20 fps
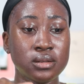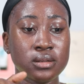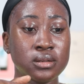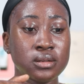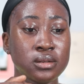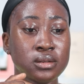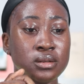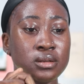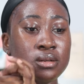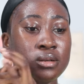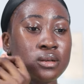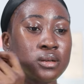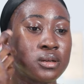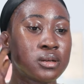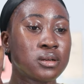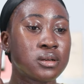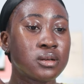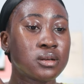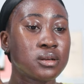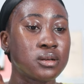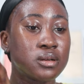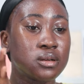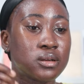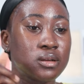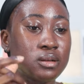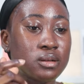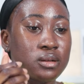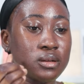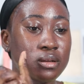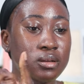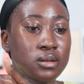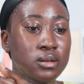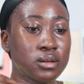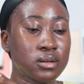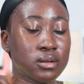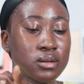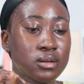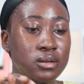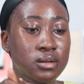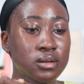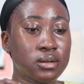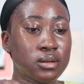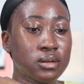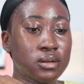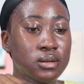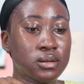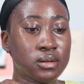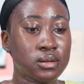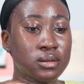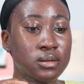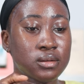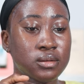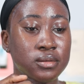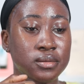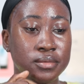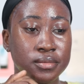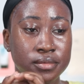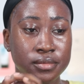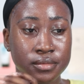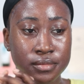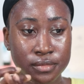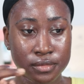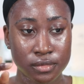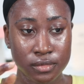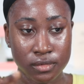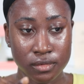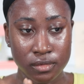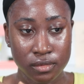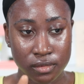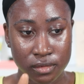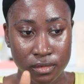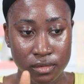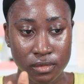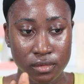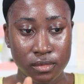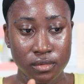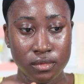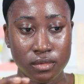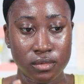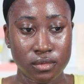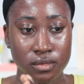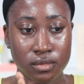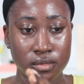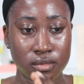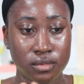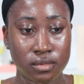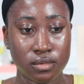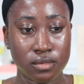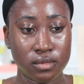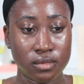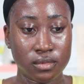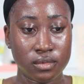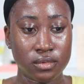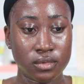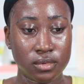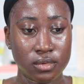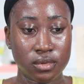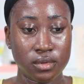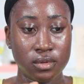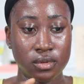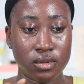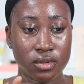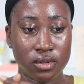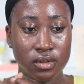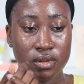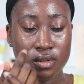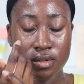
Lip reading: Nothing is said.